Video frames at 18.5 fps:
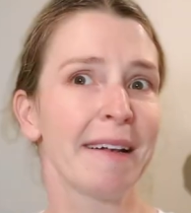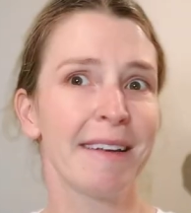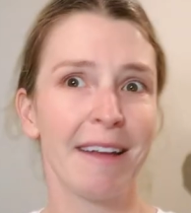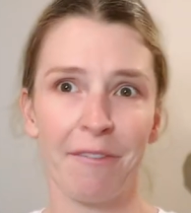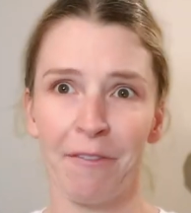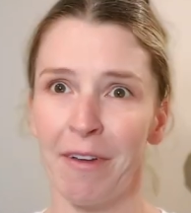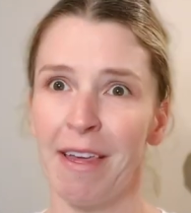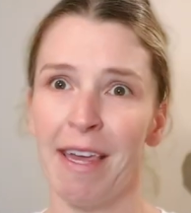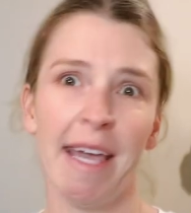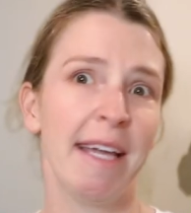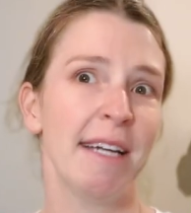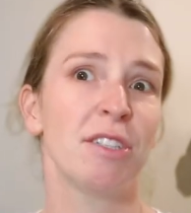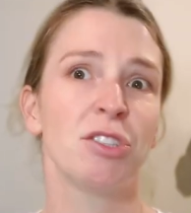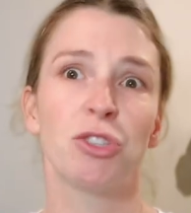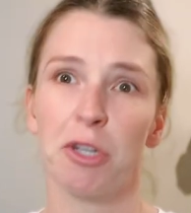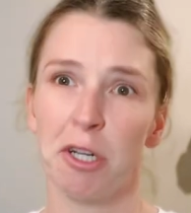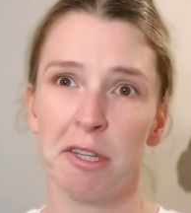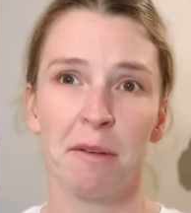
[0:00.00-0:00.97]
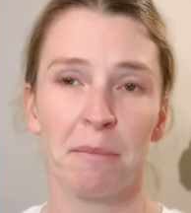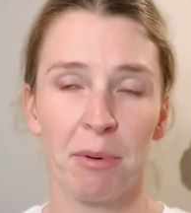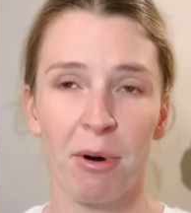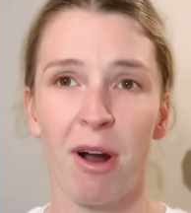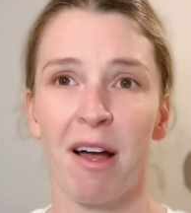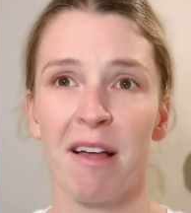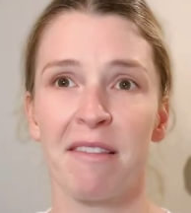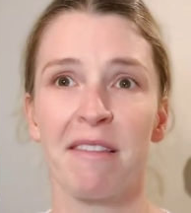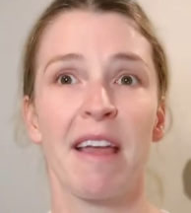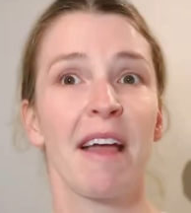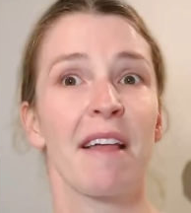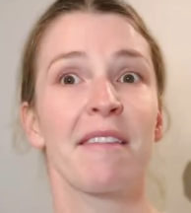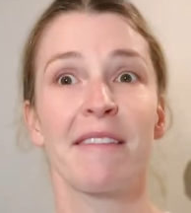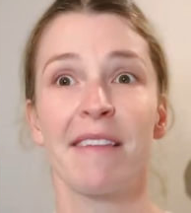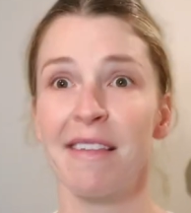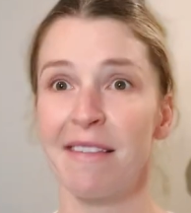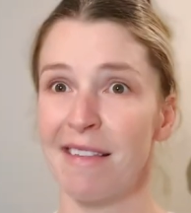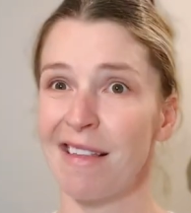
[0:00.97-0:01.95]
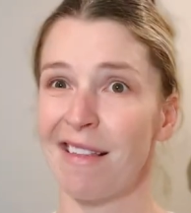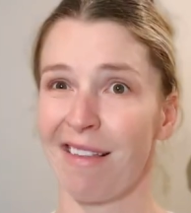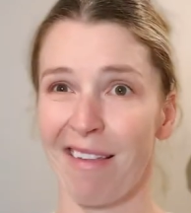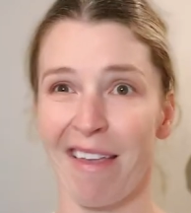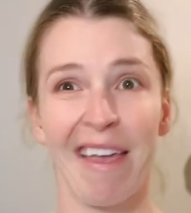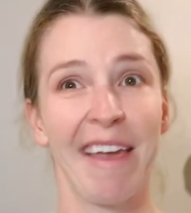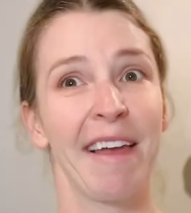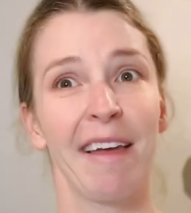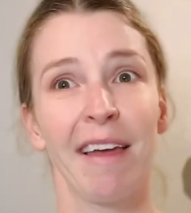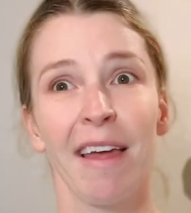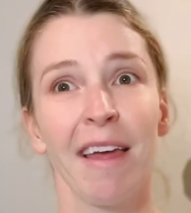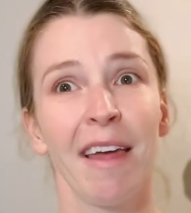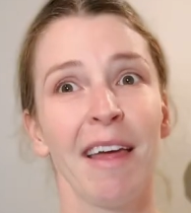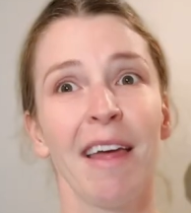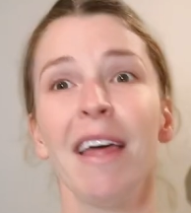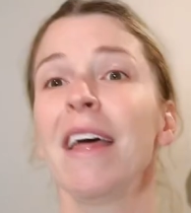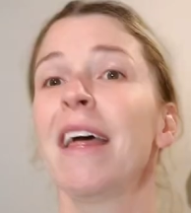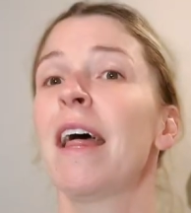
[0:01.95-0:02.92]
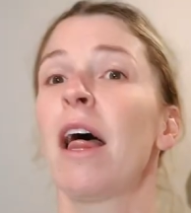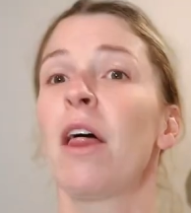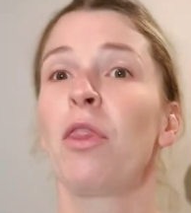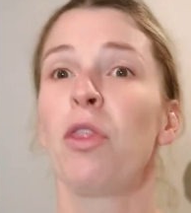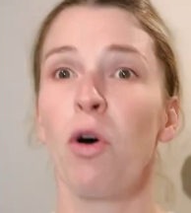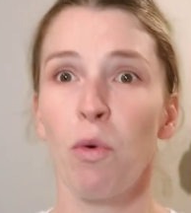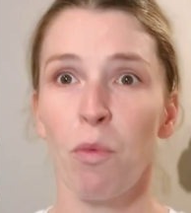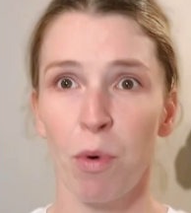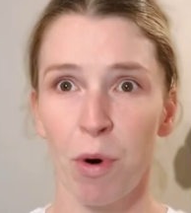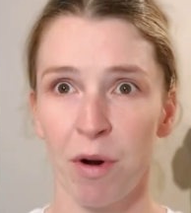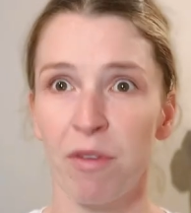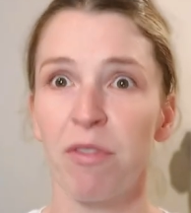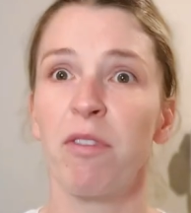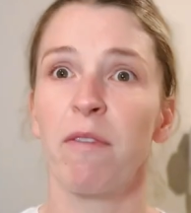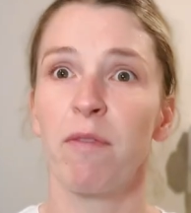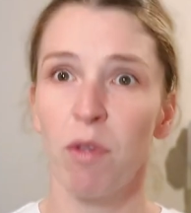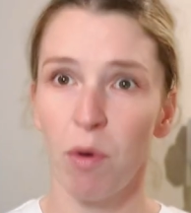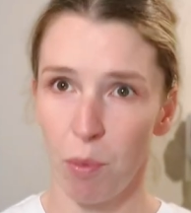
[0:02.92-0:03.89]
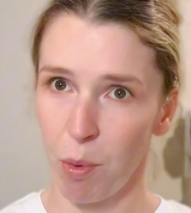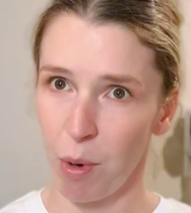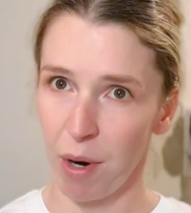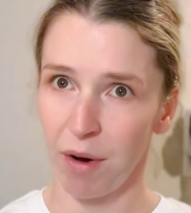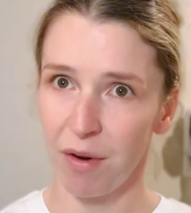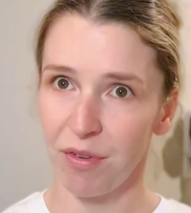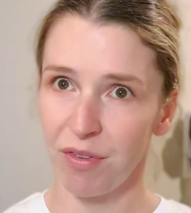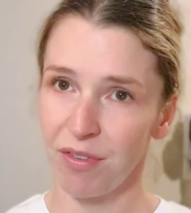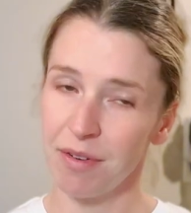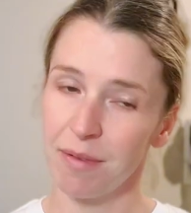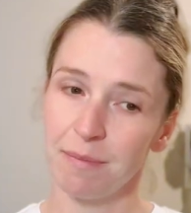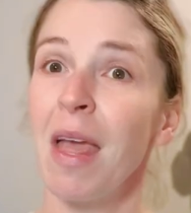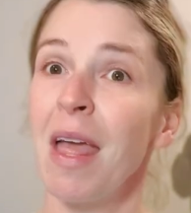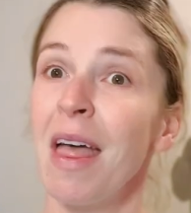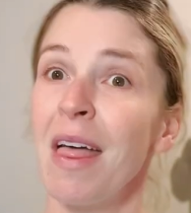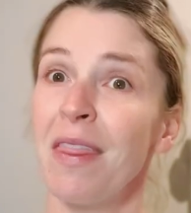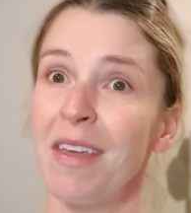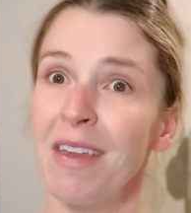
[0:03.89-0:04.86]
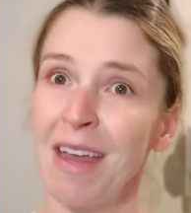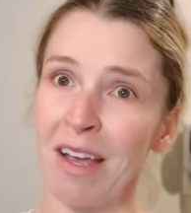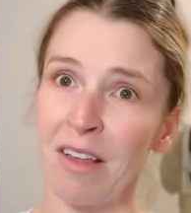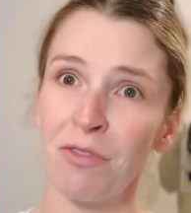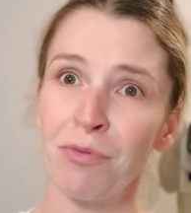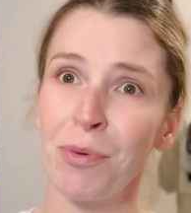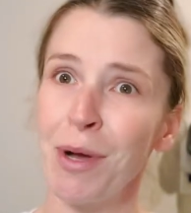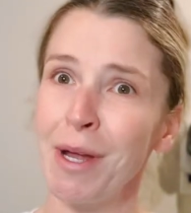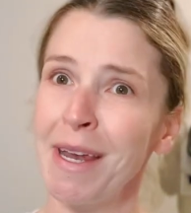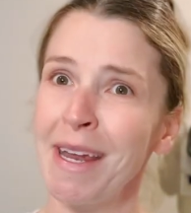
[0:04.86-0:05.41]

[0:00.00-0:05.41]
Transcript: defecate during the process. This is like the worst of the worst. The next one